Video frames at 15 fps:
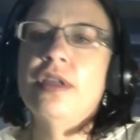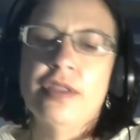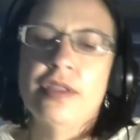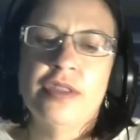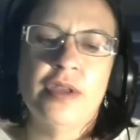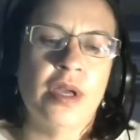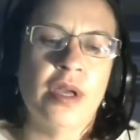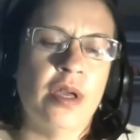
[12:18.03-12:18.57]

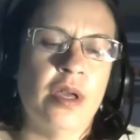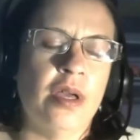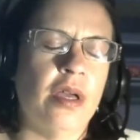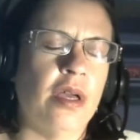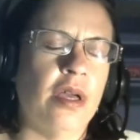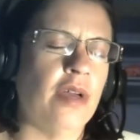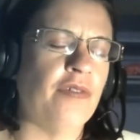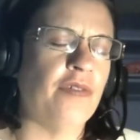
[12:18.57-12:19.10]
The
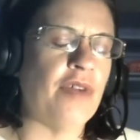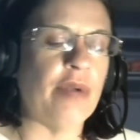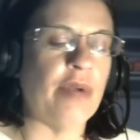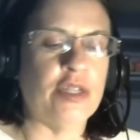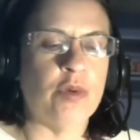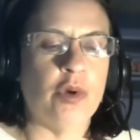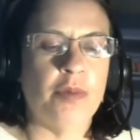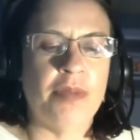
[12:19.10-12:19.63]

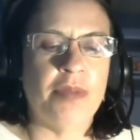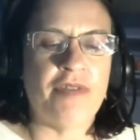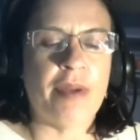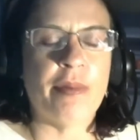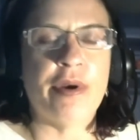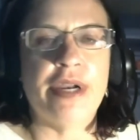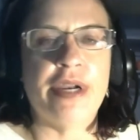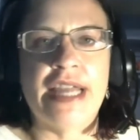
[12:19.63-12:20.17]
fundraiser will be
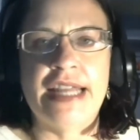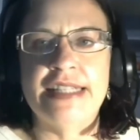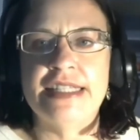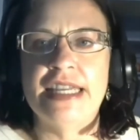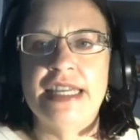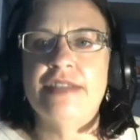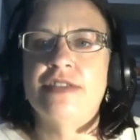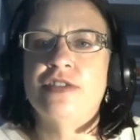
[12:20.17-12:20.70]
February
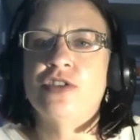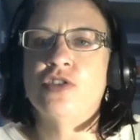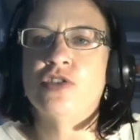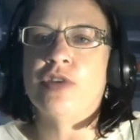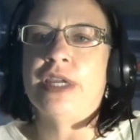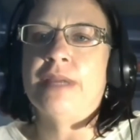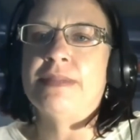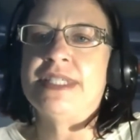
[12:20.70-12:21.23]
19th,
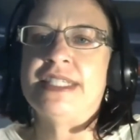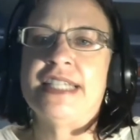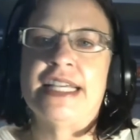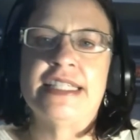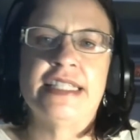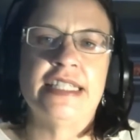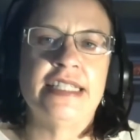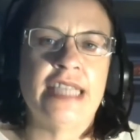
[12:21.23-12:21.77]
streamed
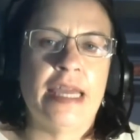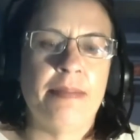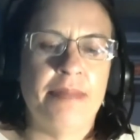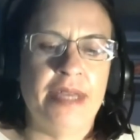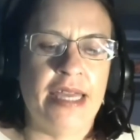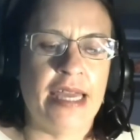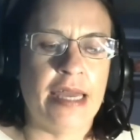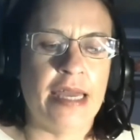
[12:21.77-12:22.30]
6 to 10
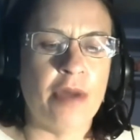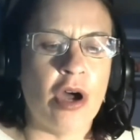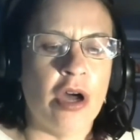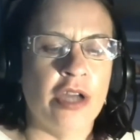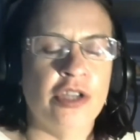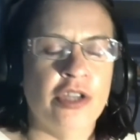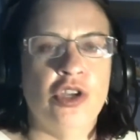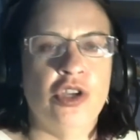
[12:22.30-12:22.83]
p.m.
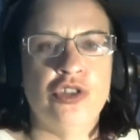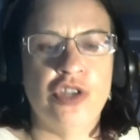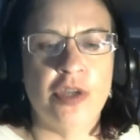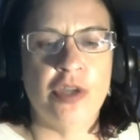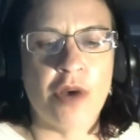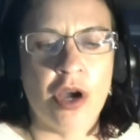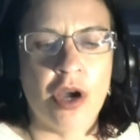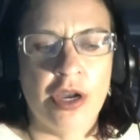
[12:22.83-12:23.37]
on
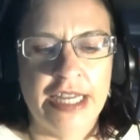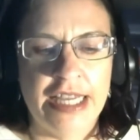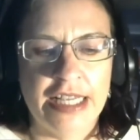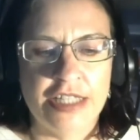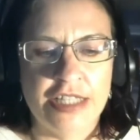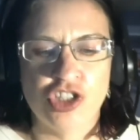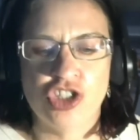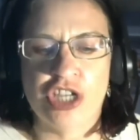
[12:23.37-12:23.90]
YouTube on
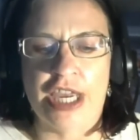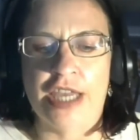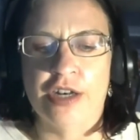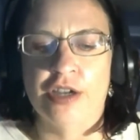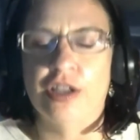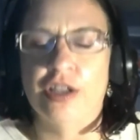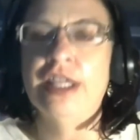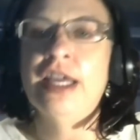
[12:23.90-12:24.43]
his
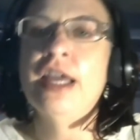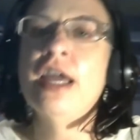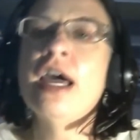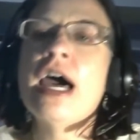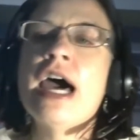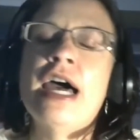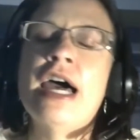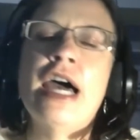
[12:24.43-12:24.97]
channel.
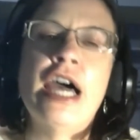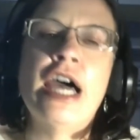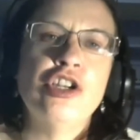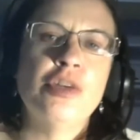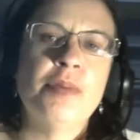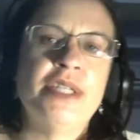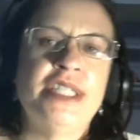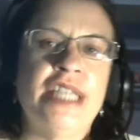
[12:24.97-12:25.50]

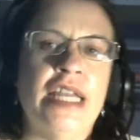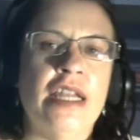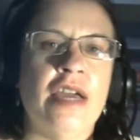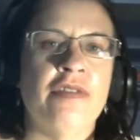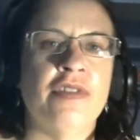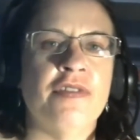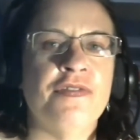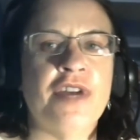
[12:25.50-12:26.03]
100%
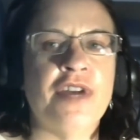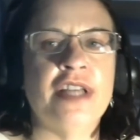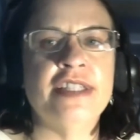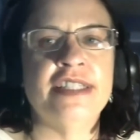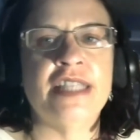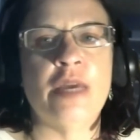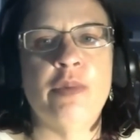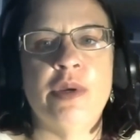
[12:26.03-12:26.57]
of the
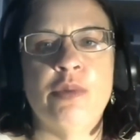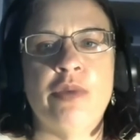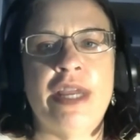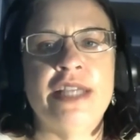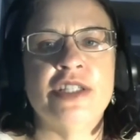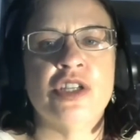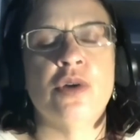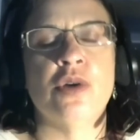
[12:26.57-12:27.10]
funds that we
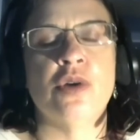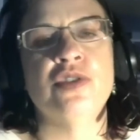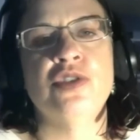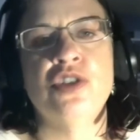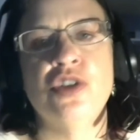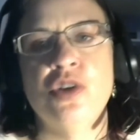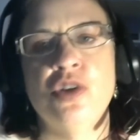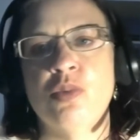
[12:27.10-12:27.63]
raise go
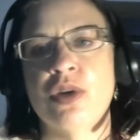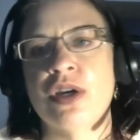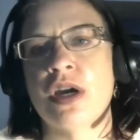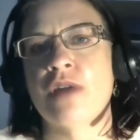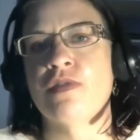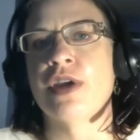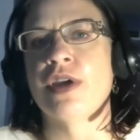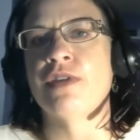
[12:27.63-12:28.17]
to
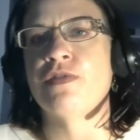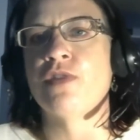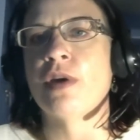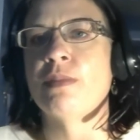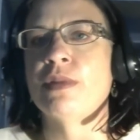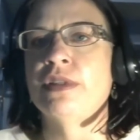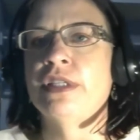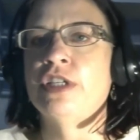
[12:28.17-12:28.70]
recovering from
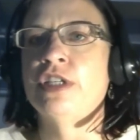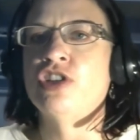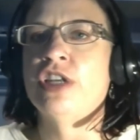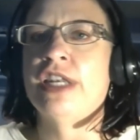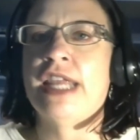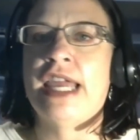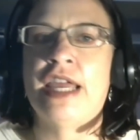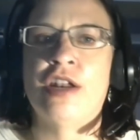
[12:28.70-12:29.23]

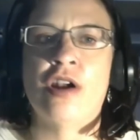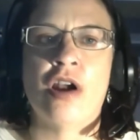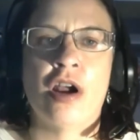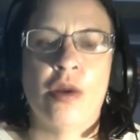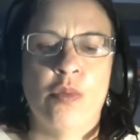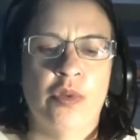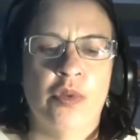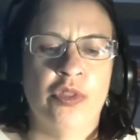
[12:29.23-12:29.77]
religion and
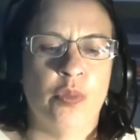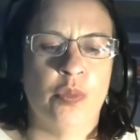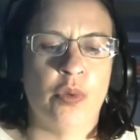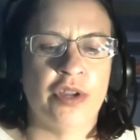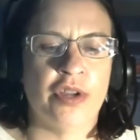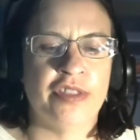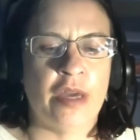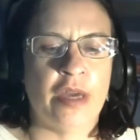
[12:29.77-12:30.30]
the
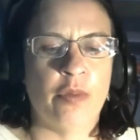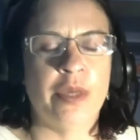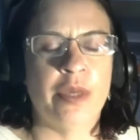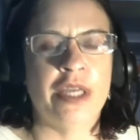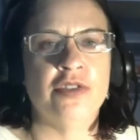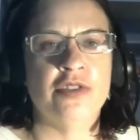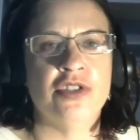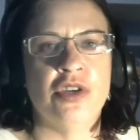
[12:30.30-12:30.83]
work that
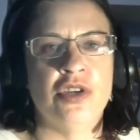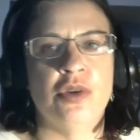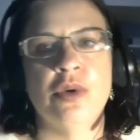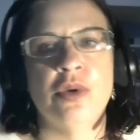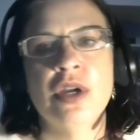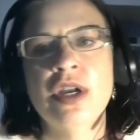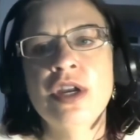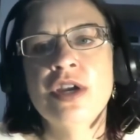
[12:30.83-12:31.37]
we do.
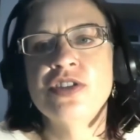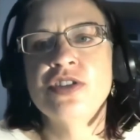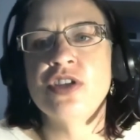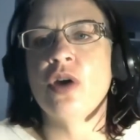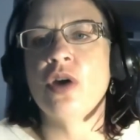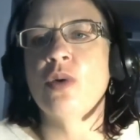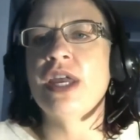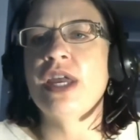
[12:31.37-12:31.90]

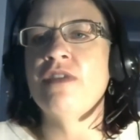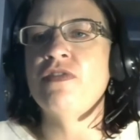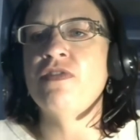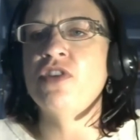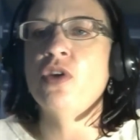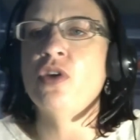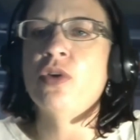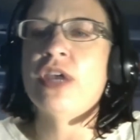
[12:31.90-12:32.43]
So if
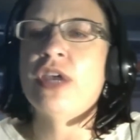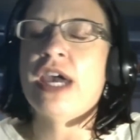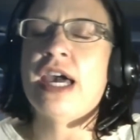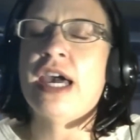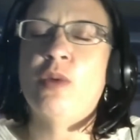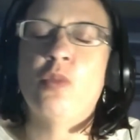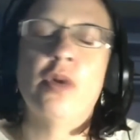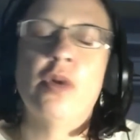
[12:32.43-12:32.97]
you
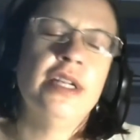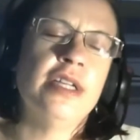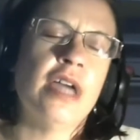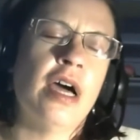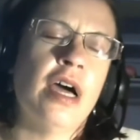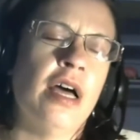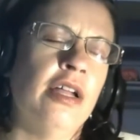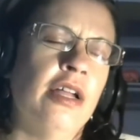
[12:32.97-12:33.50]
got
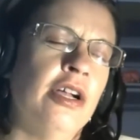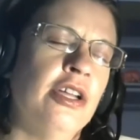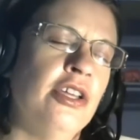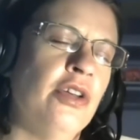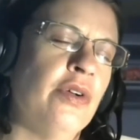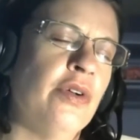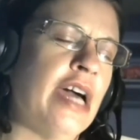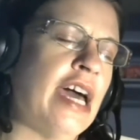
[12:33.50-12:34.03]
$1,
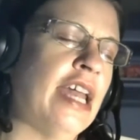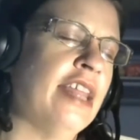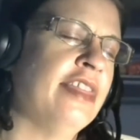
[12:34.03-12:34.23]
you got